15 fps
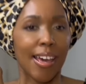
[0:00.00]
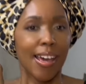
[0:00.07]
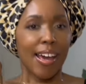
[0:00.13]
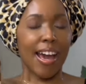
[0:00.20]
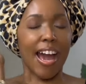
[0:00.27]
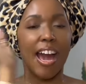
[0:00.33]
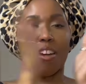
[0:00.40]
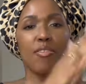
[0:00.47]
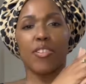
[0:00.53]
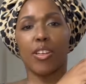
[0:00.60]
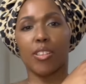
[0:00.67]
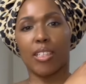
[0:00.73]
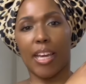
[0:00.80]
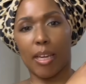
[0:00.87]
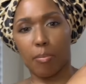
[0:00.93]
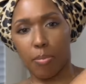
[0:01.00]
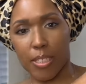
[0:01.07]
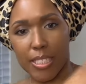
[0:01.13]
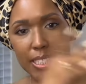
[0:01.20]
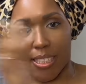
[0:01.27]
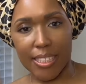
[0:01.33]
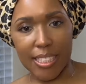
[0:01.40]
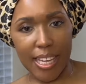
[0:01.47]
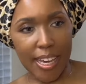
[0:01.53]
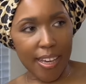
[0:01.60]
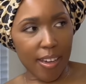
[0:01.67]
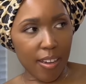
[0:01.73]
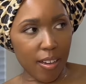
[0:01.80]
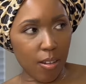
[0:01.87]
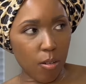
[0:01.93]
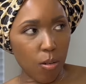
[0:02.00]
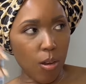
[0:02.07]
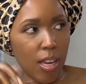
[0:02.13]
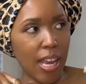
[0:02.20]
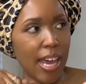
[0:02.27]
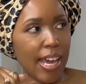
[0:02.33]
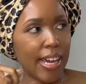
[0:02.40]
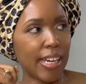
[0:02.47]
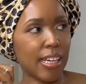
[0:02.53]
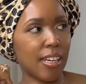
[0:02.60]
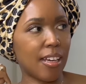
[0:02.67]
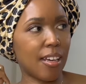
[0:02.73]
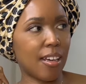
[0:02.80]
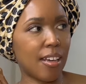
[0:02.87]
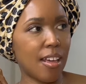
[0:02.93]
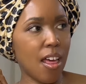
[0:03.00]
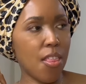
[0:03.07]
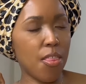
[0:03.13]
I feel like Princess Leia, or like the